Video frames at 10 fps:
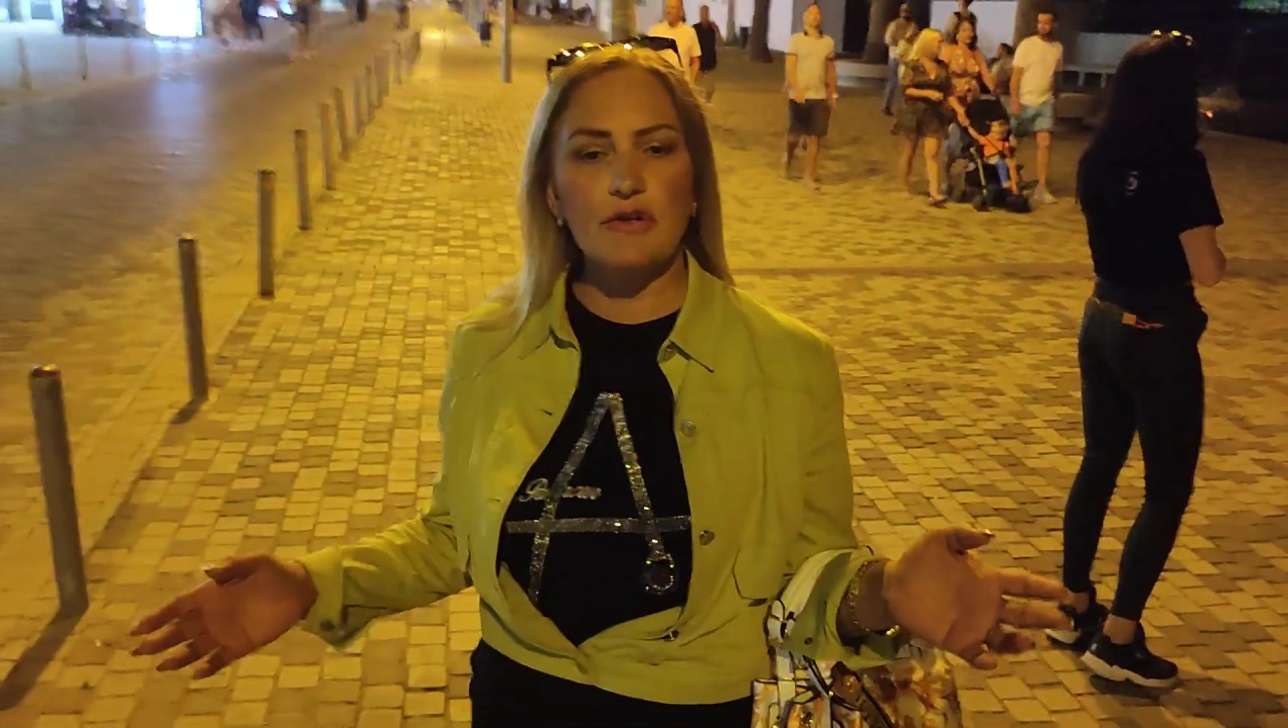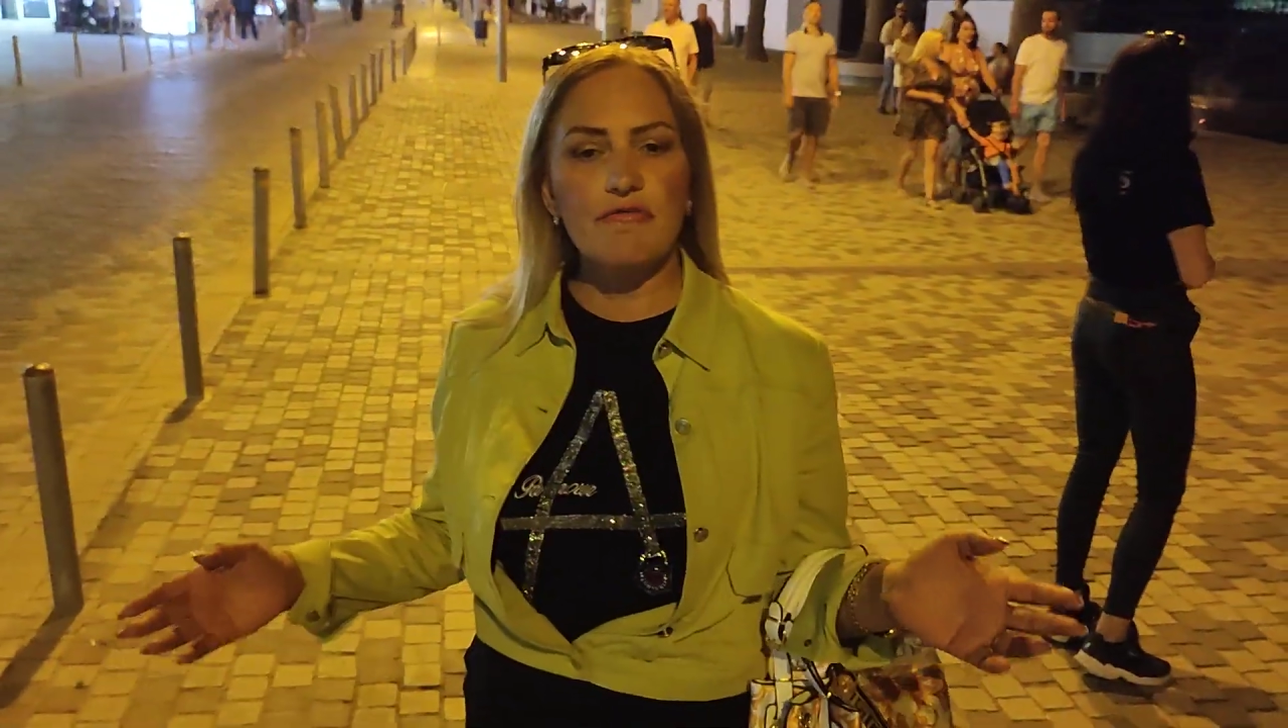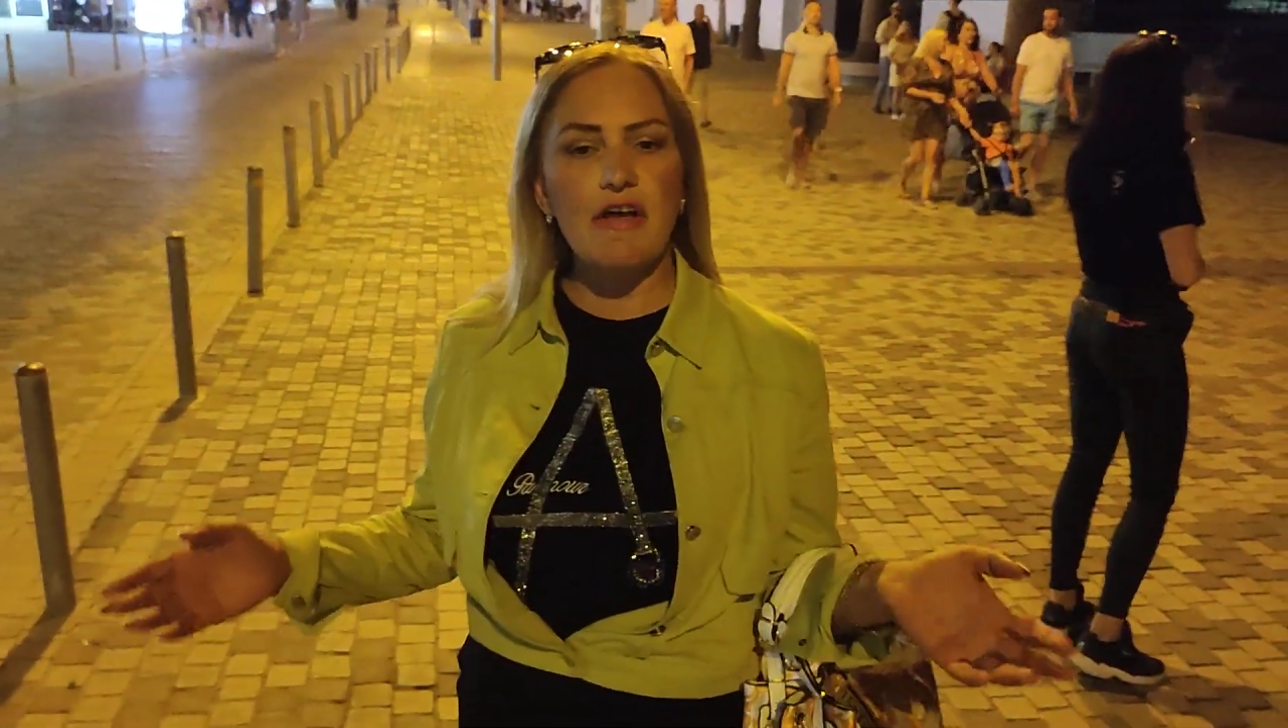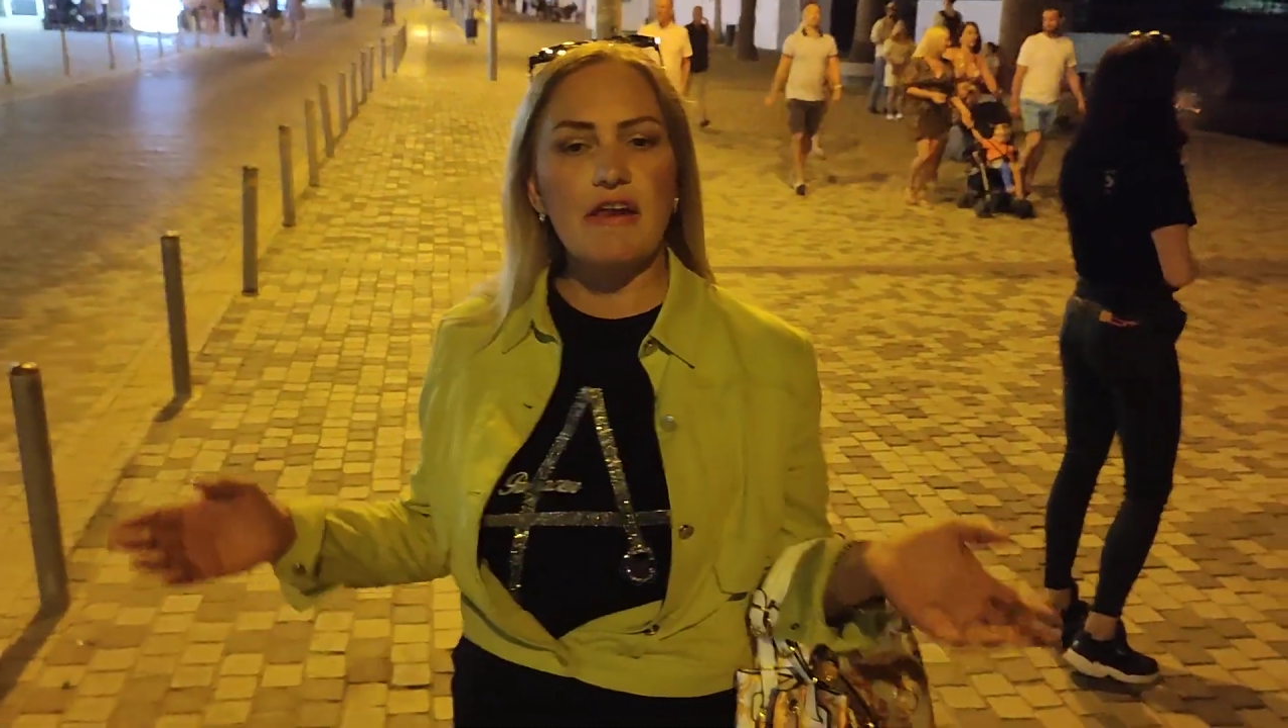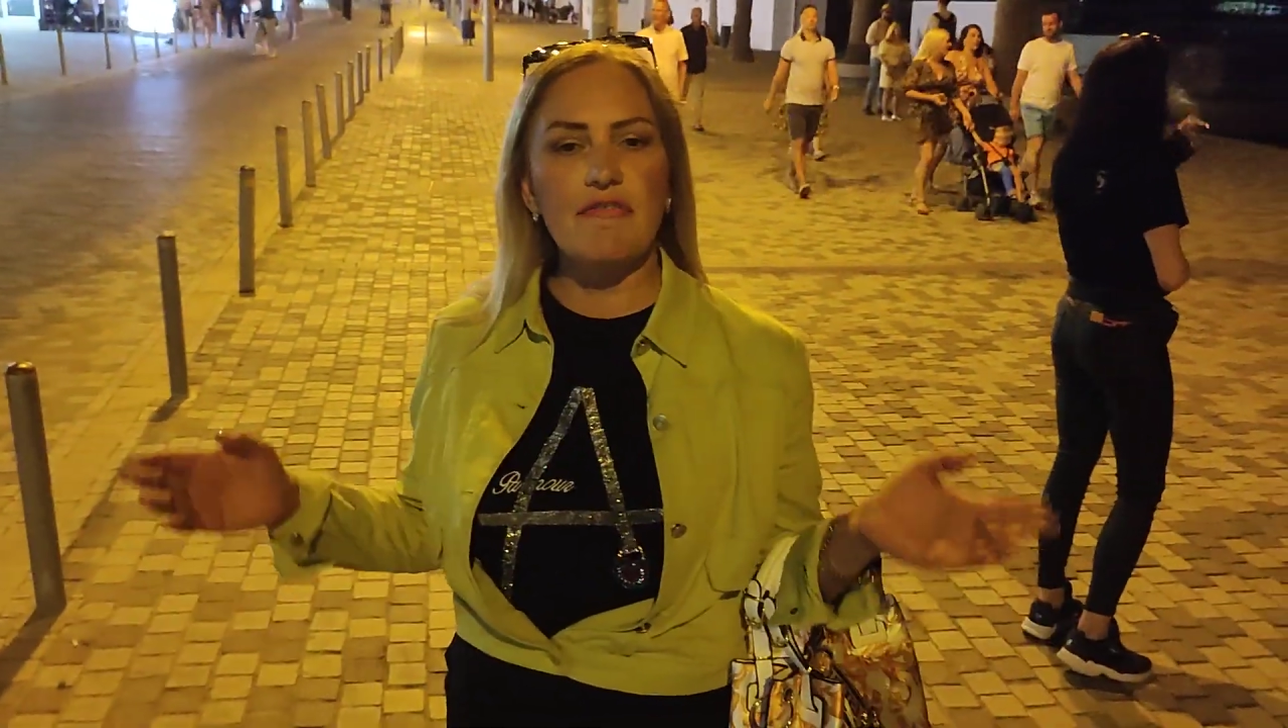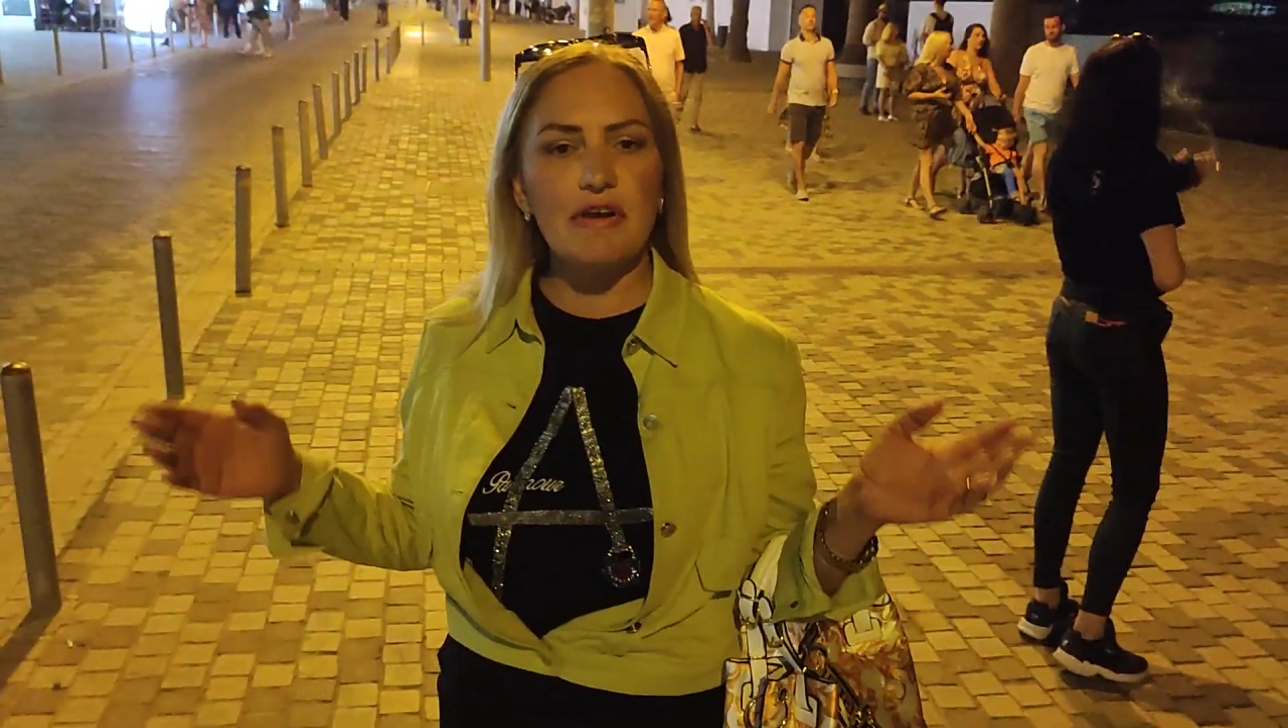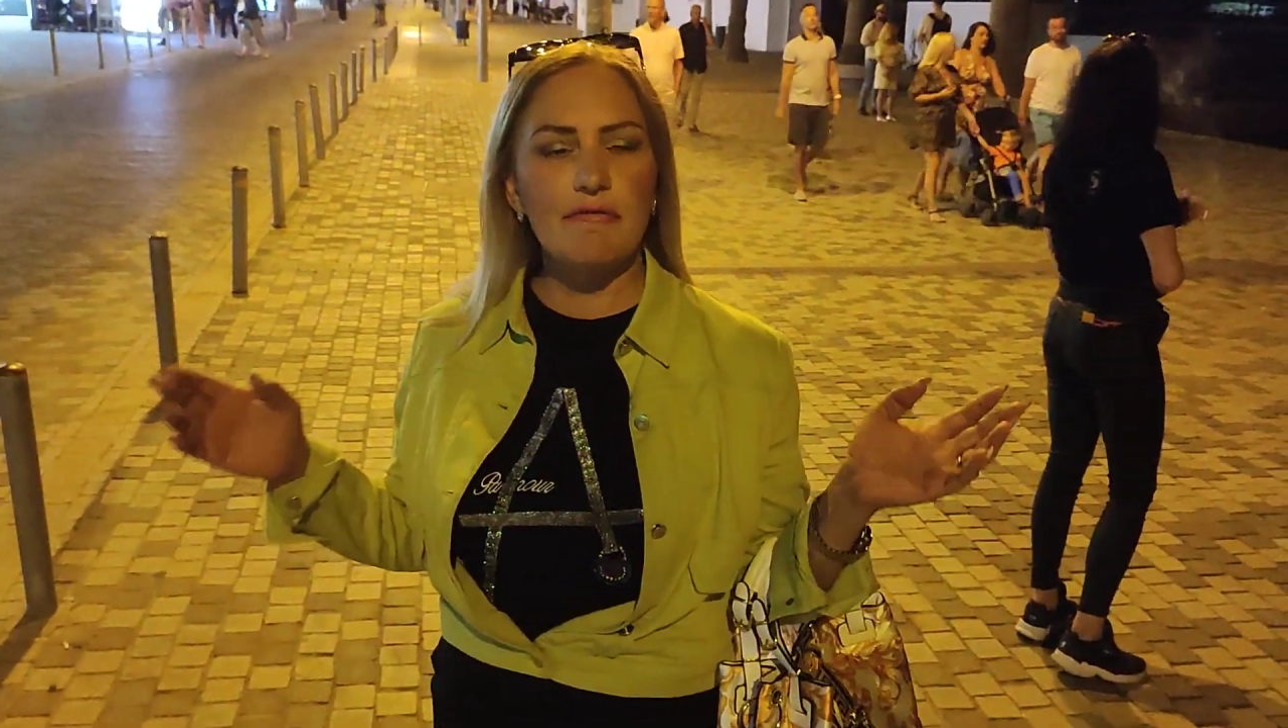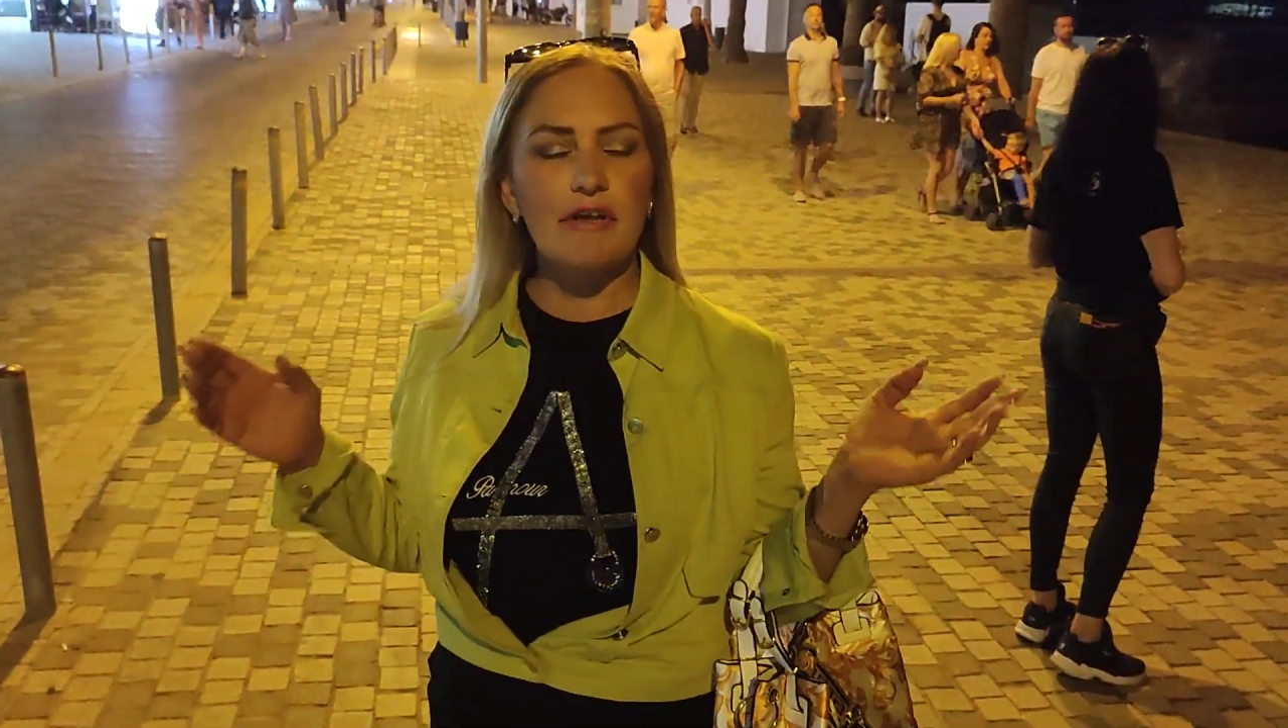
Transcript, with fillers: you a very, very,